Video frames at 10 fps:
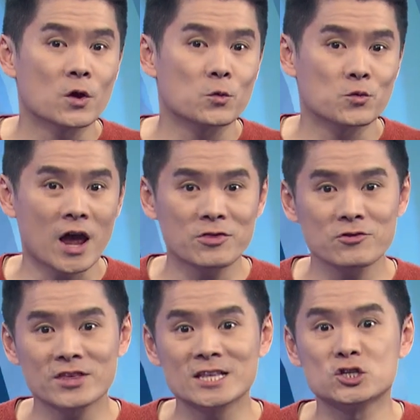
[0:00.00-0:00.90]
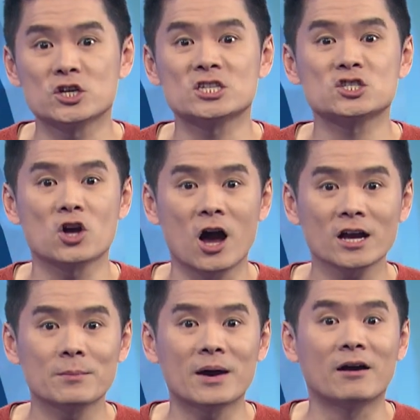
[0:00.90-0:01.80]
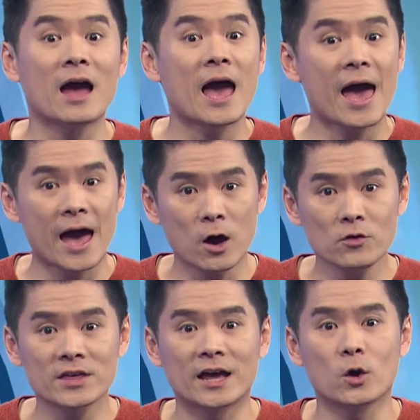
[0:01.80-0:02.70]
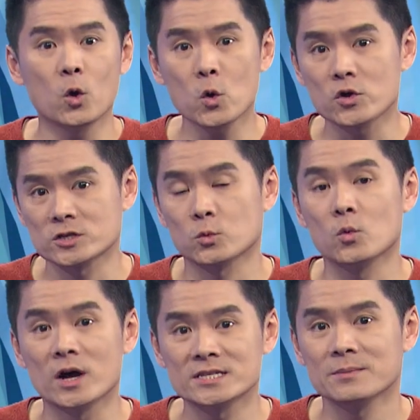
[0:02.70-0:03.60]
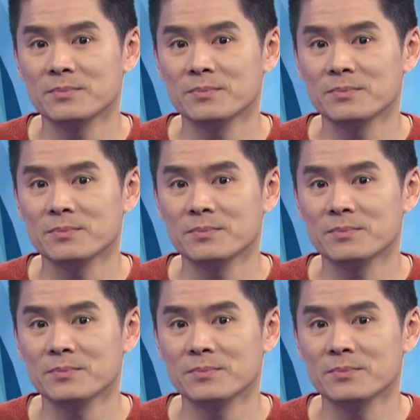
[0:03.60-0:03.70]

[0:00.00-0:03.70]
rather than just talk about how that horse was the